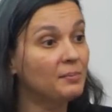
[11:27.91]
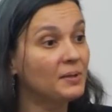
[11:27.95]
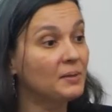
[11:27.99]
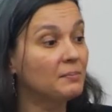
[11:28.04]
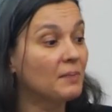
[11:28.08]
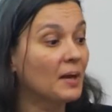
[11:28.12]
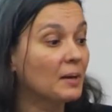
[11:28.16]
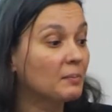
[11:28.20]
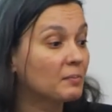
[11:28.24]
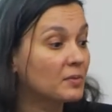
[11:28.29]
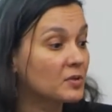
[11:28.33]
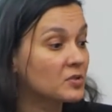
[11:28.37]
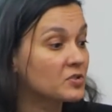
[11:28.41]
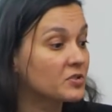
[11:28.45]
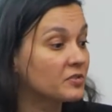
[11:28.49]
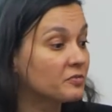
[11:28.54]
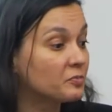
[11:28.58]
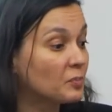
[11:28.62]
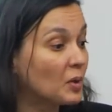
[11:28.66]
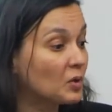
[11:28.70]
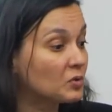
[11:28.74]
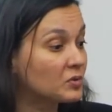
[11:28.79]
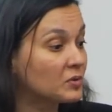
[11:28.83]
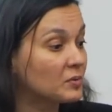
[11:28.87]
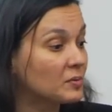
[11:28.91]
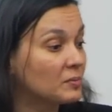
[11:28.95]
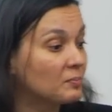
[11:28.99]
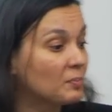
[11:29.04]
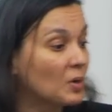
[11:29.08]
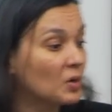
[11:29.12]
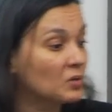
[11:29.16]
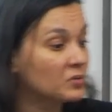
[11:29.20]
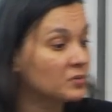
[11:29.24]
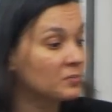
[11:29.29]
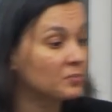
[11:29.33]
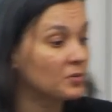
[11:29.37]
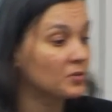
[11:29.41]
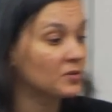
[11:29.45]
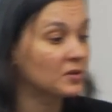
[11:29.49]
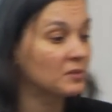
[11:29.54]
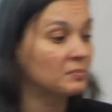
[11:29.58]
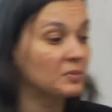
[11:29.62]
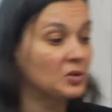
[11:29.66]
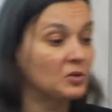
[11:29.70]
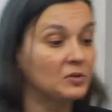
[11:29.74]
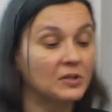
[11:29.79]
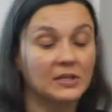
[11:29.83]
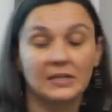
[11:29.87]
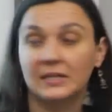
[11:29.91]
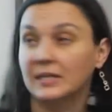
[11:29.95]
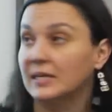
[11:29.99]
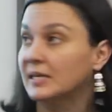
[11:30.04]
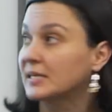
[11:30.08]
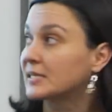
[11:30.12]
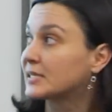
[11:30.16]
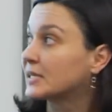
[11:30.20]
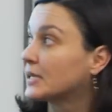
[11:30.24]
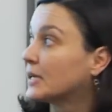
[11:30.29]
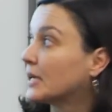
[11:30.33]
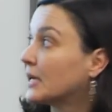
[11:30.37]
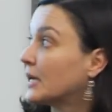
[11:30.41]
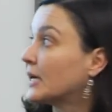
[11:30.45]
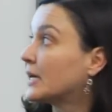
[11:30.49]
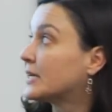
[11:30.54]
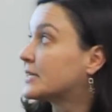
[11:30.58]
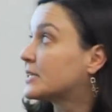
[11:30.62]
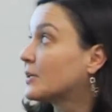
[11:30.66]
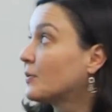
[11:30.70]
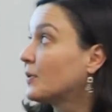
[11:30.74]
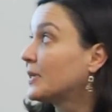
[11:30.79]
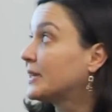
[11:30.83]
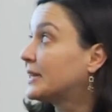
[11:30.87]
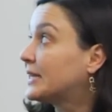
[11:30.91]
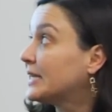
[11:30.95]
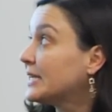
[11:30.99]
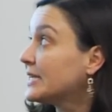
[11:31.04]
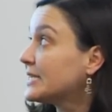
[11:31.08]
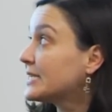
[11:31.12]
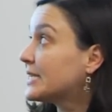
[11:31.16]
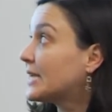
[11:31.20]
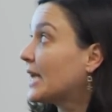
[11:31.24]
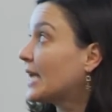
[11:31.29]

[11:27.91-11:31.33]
be members of multiple communities. So in this